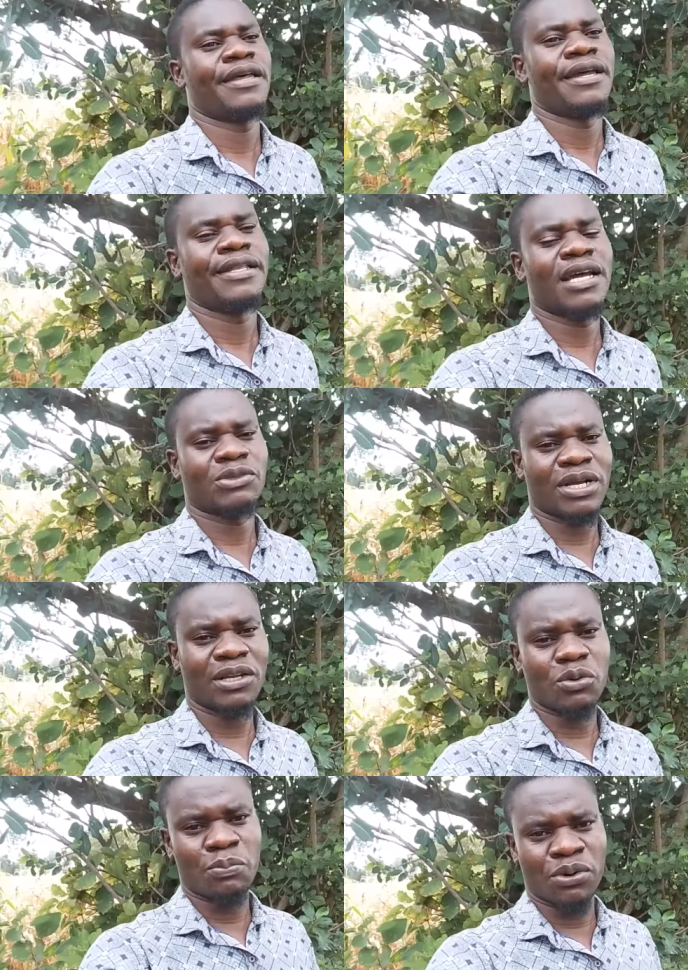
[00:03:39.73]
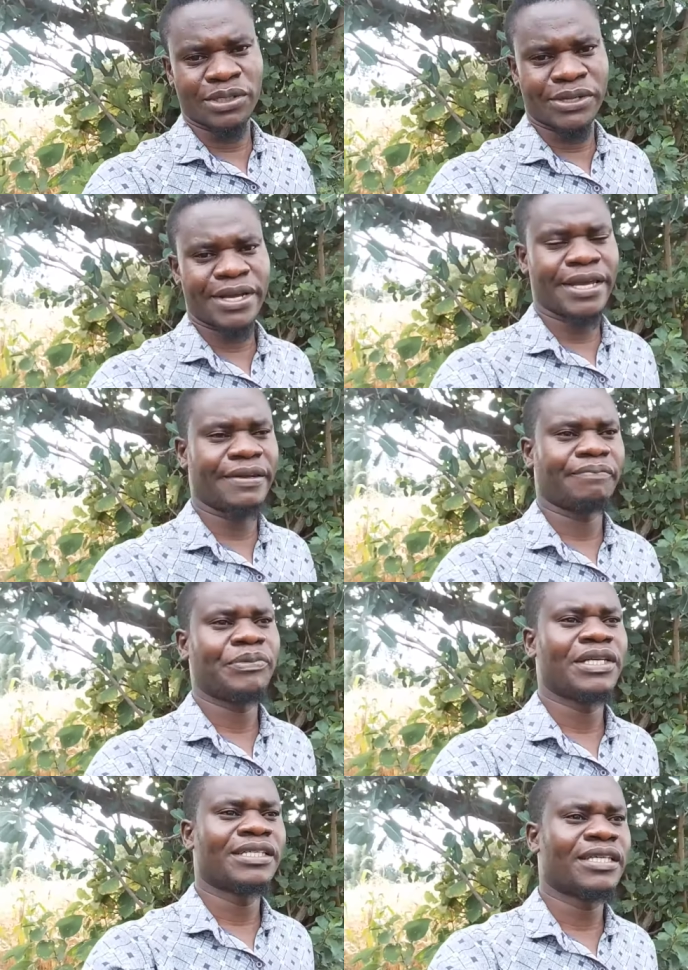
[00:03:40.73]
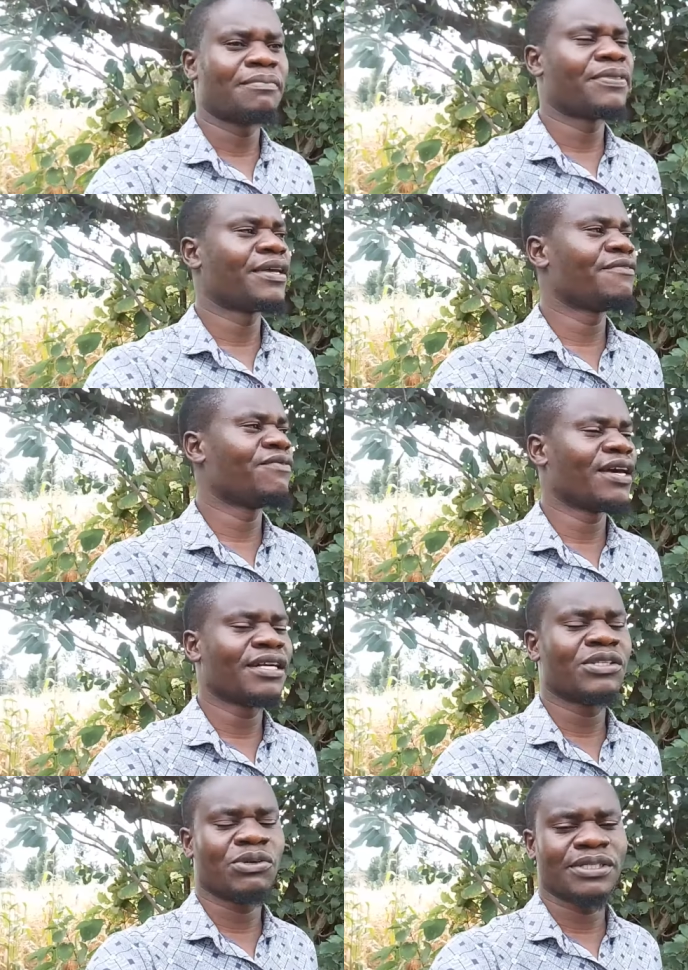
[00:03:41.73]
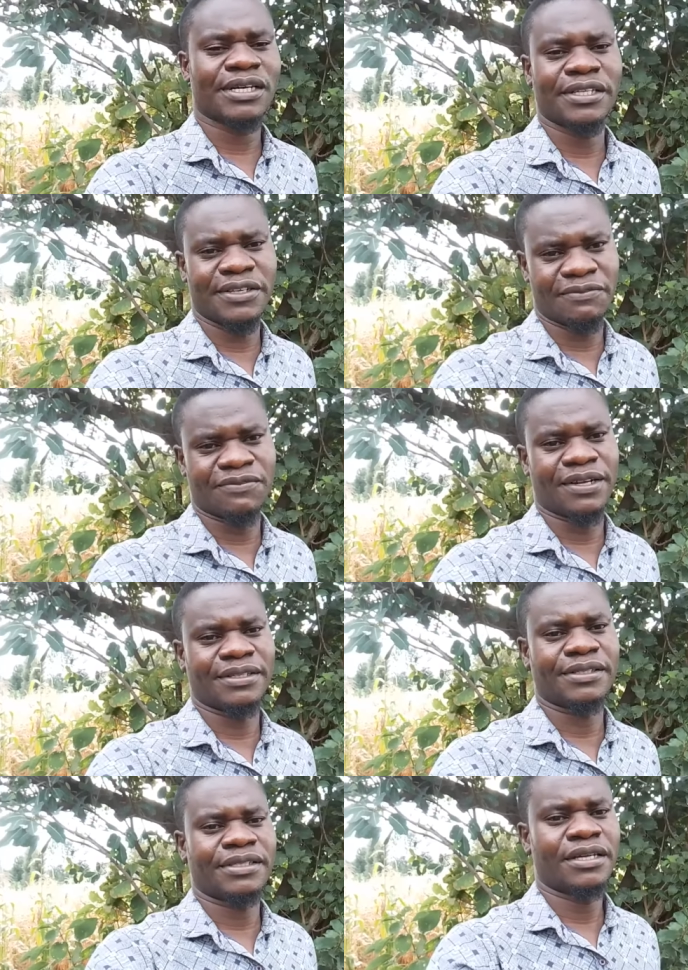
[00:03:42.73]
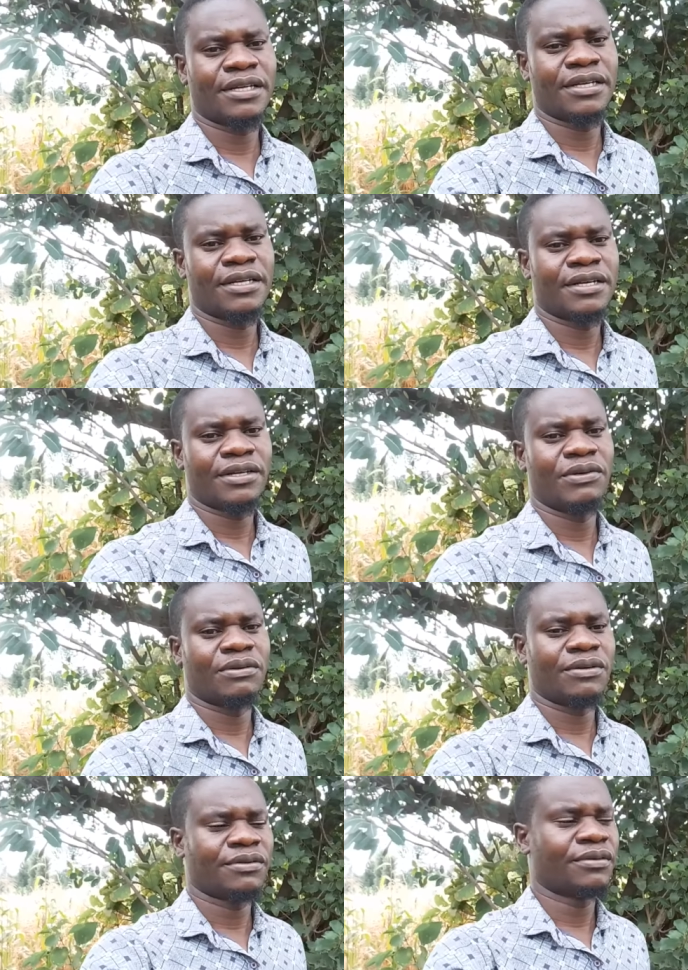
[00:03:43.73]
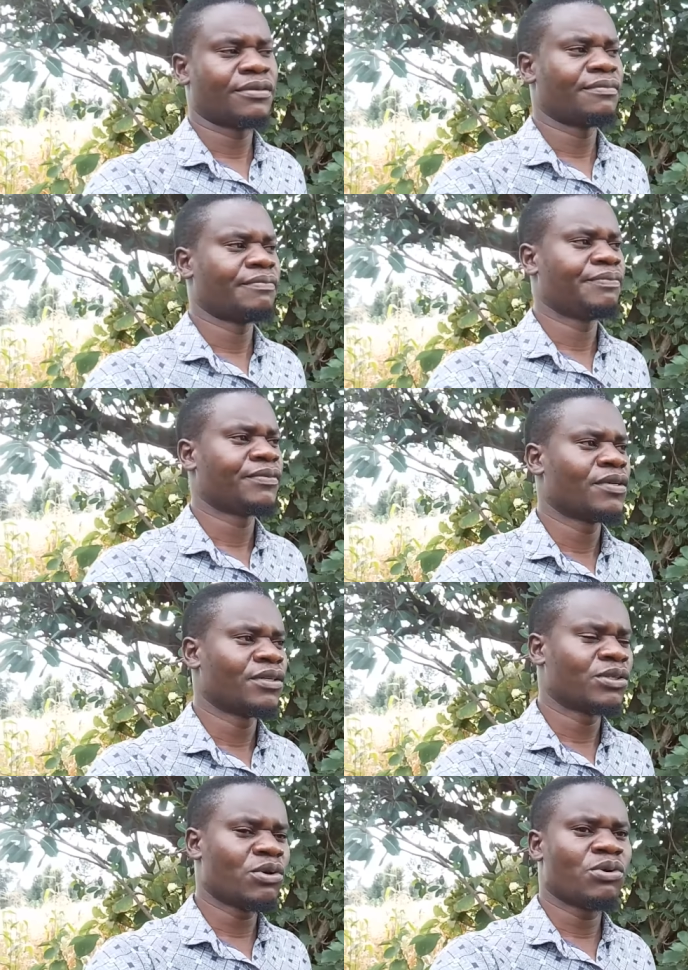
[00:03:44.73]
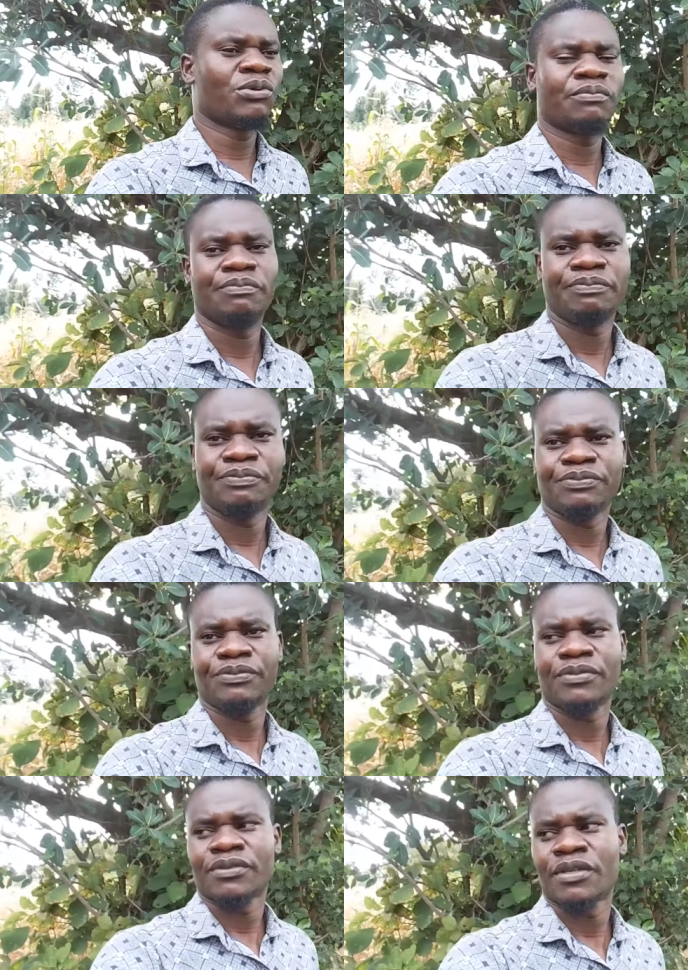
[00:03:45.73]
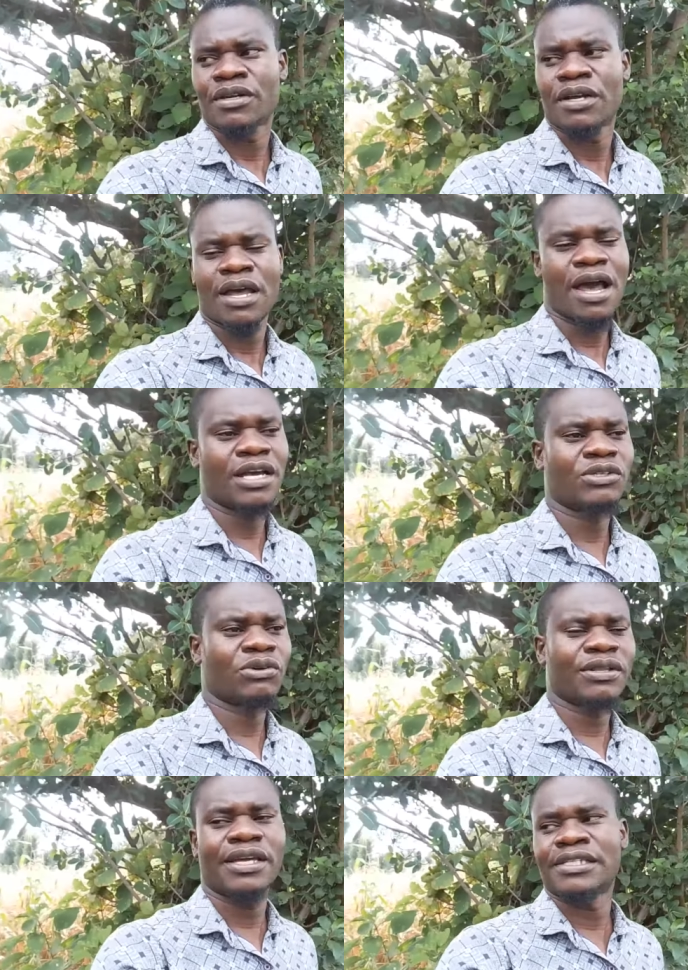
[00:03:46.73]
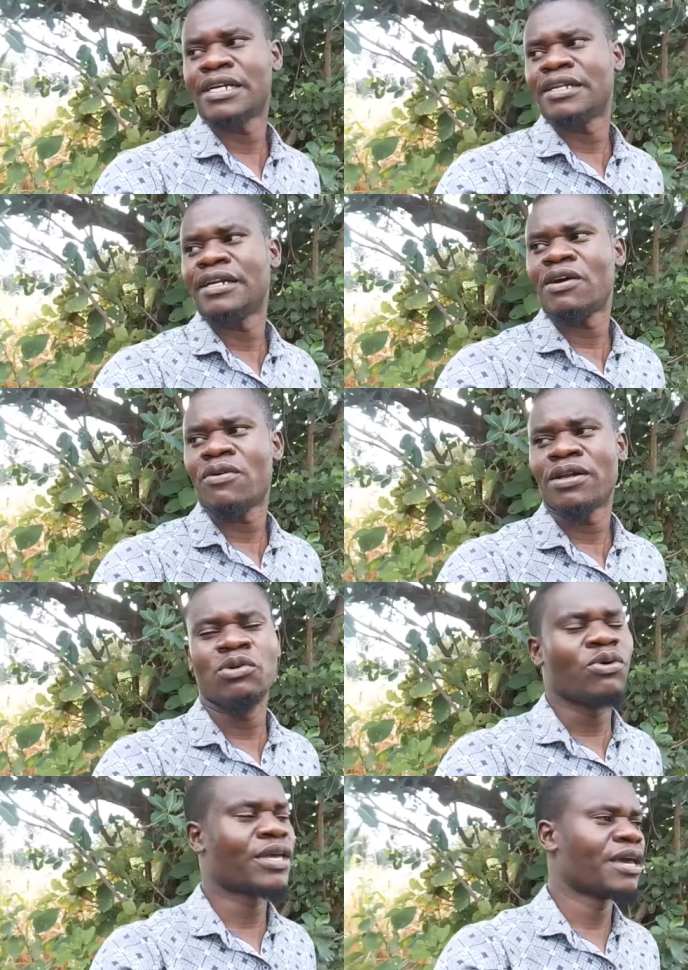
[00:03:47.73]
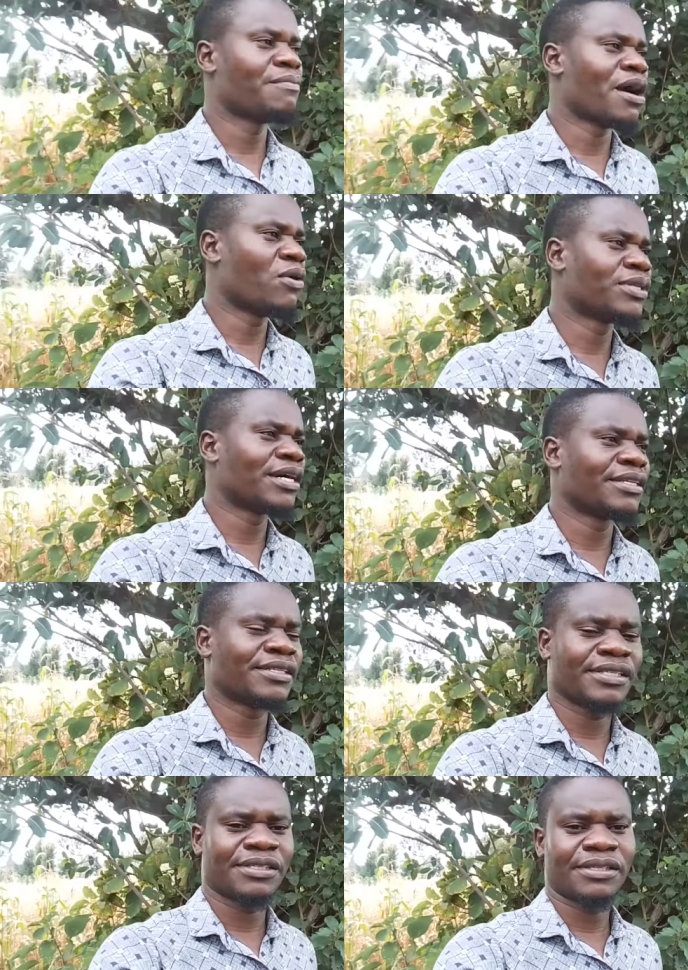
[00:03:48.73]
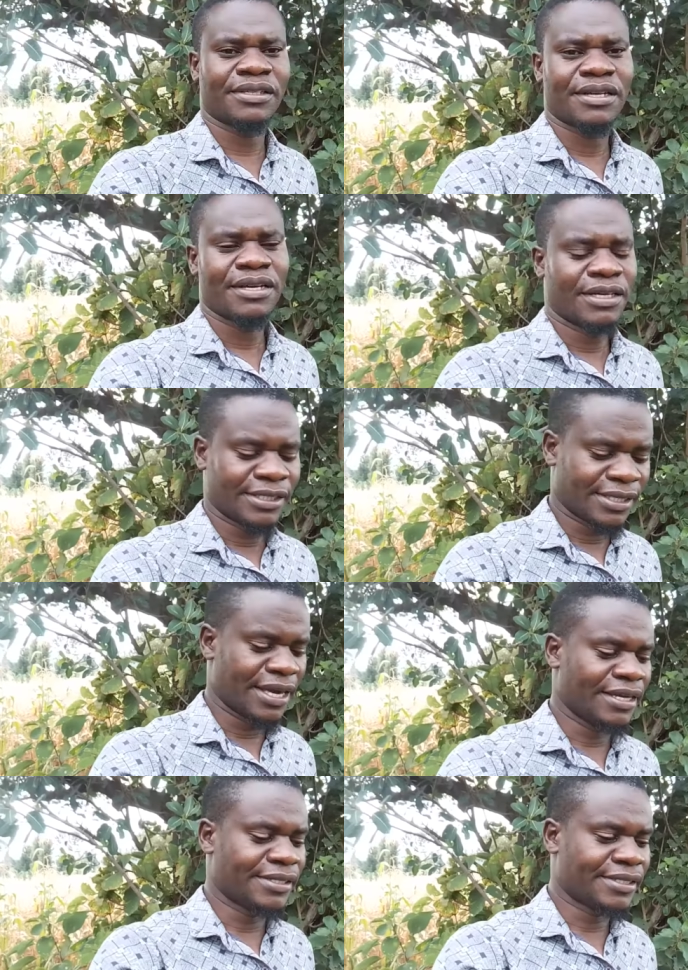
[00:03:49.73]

they are trying to portray is something very totally different, you know. So, I saw there is another one who came out and said,